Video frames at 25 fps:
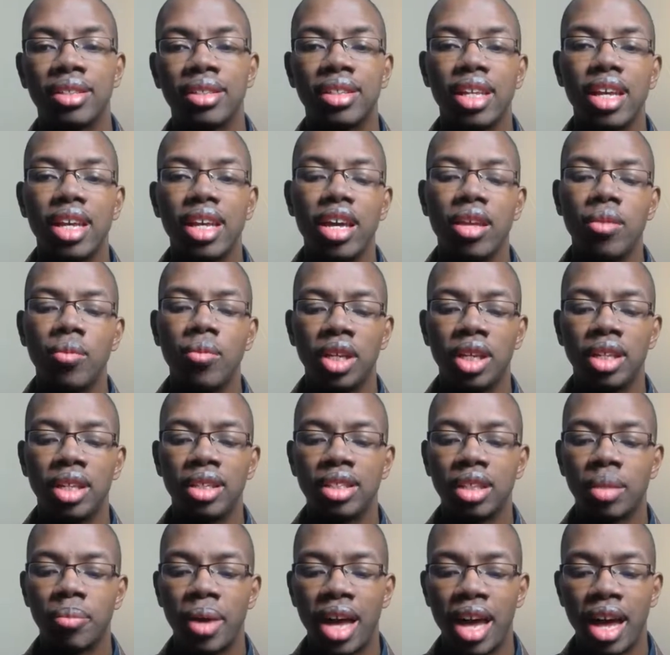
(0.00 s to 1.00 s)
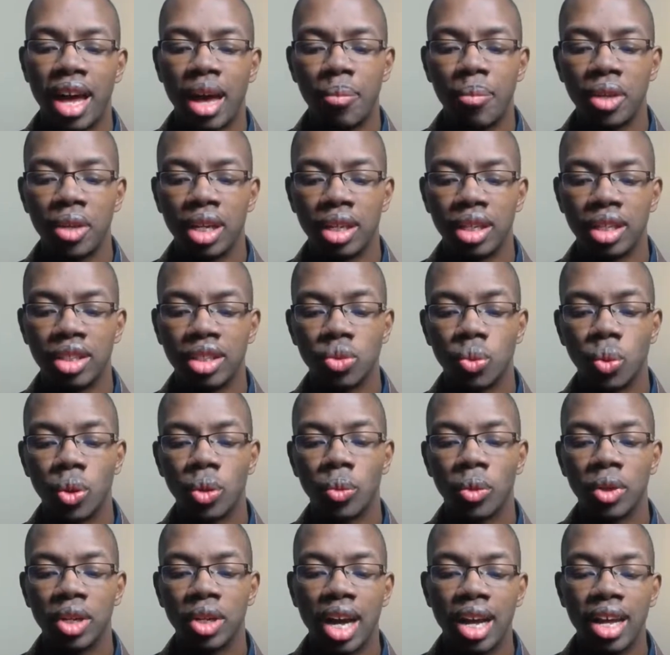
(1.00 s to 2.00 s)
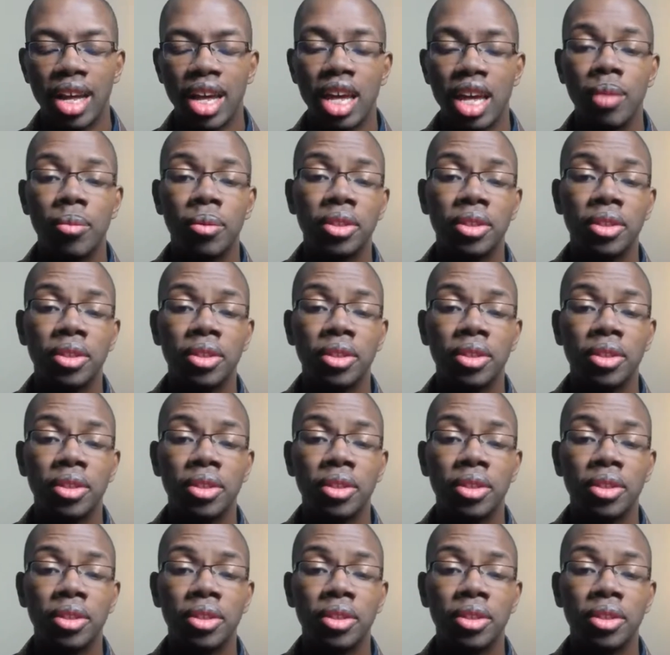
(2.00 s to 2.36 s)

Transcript: then what ends up happening is when we're not able